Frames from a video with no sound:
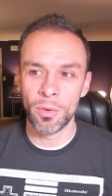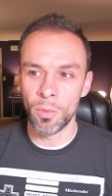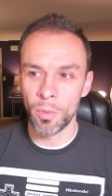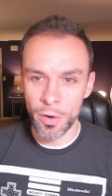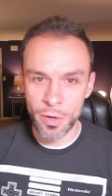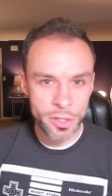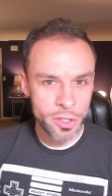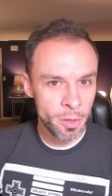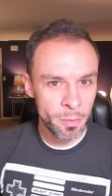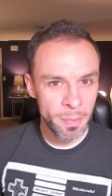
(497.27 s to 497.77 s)

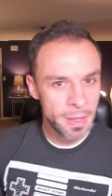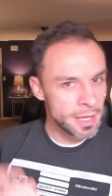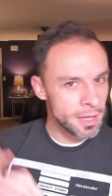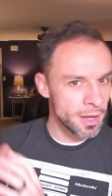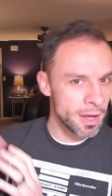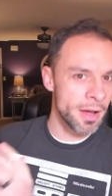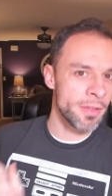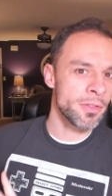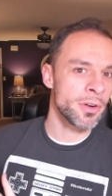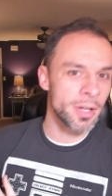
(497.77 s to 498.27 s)
worshiping
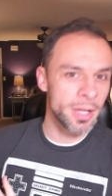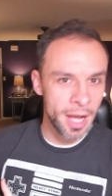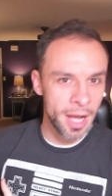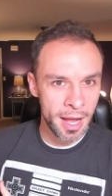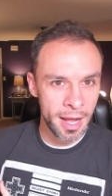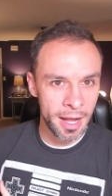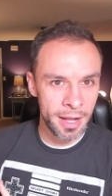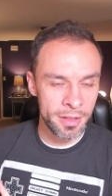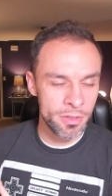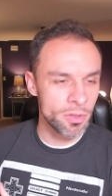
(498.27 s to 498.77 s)
other
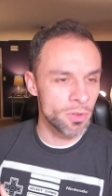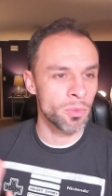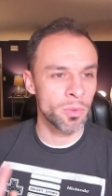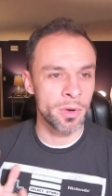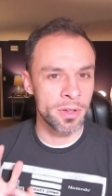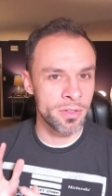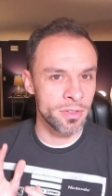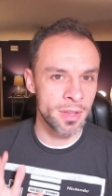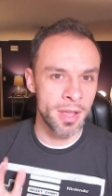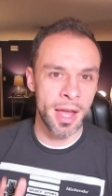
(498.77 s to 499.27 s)
gods
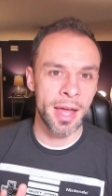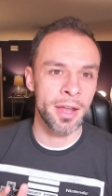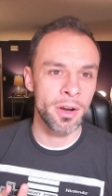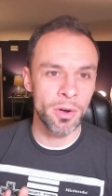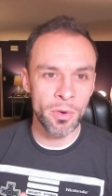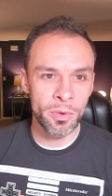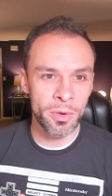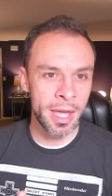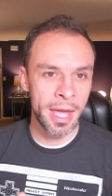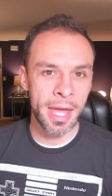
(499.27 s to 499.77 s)
was not
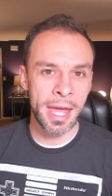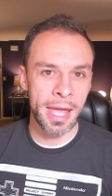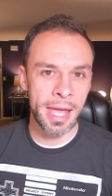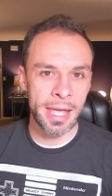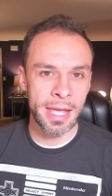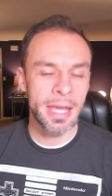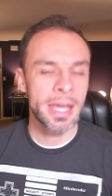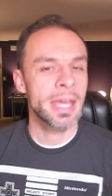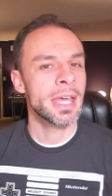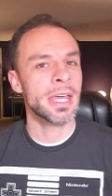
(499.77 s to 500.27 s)

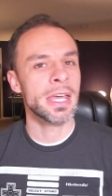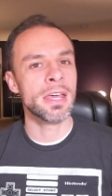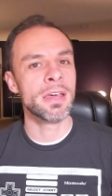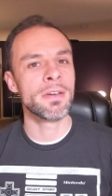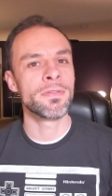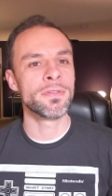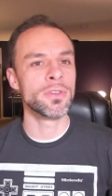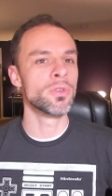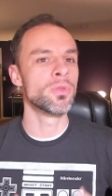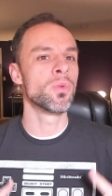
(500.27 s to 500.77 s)
okay
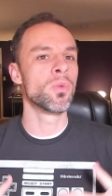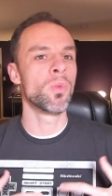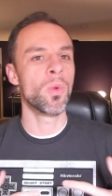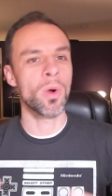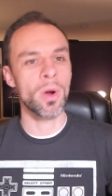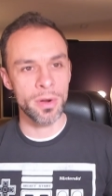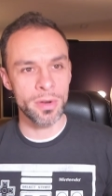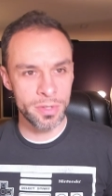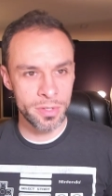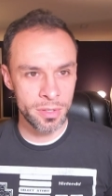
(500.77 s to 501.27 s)
if you
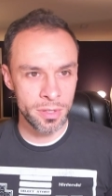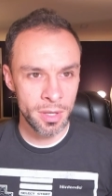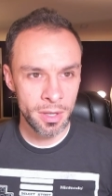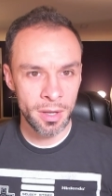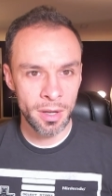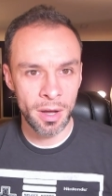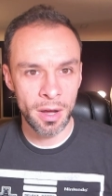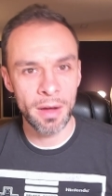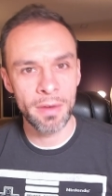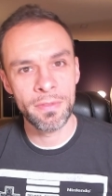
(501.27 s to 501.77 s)
weren't
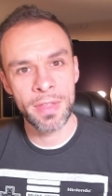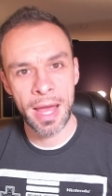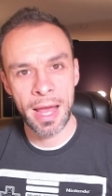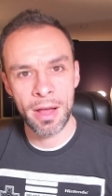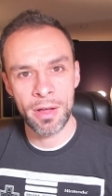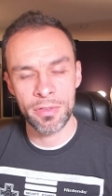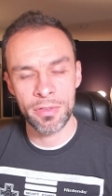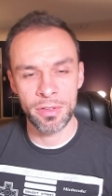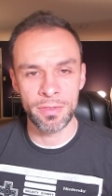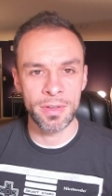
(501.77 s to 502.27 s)
of the
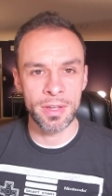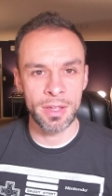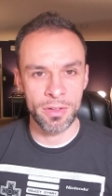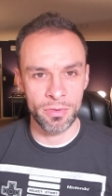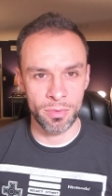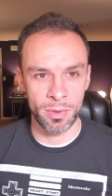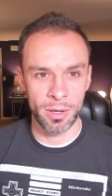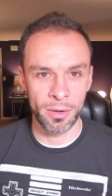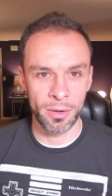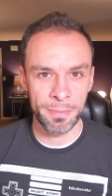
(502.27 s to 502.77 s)
house of
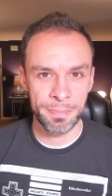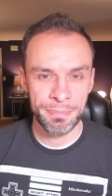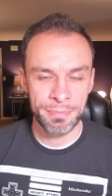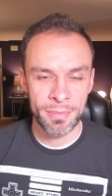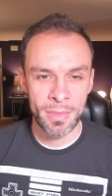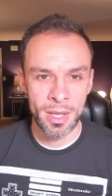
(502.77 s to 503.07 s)
Israel.